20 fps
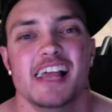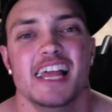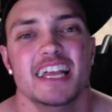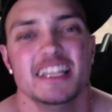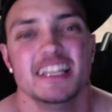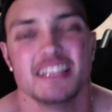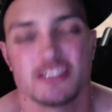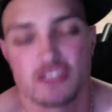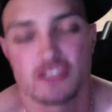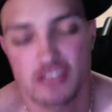
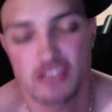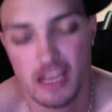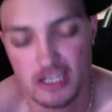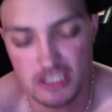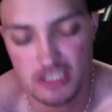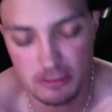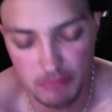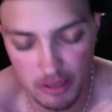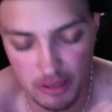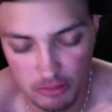this is
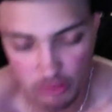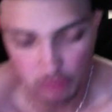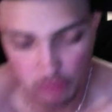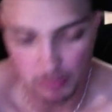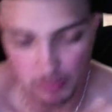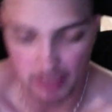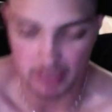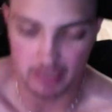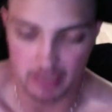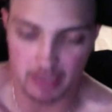actually my
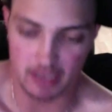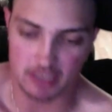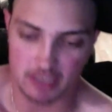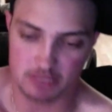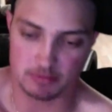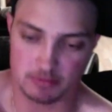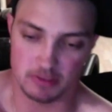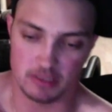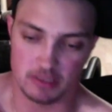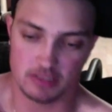roommate. He asked
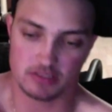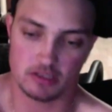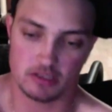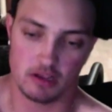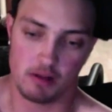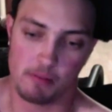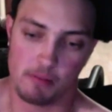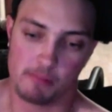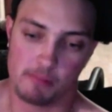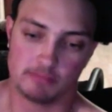me this.
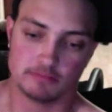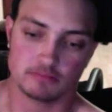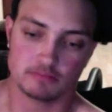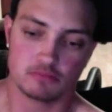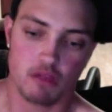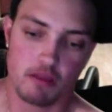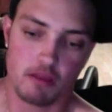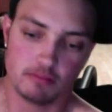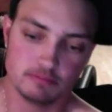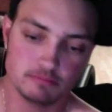
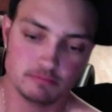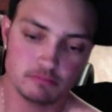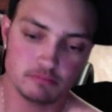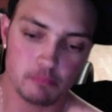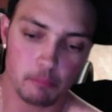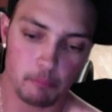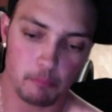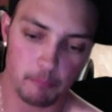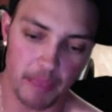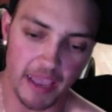
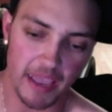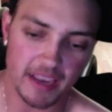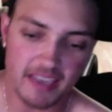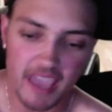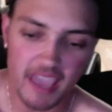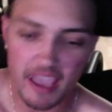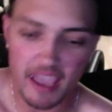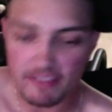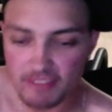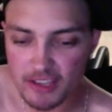Back
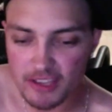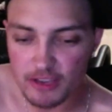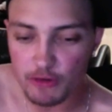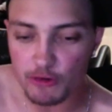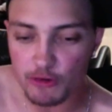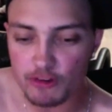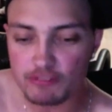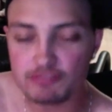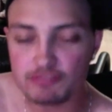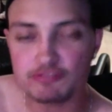heavy
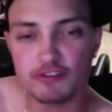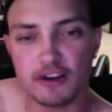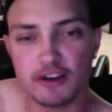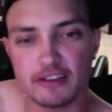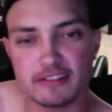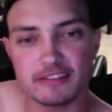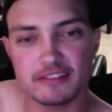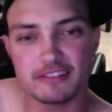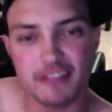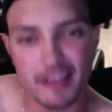or
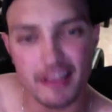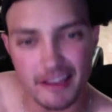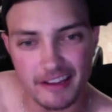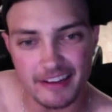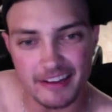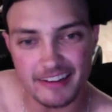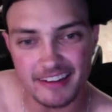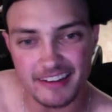front light?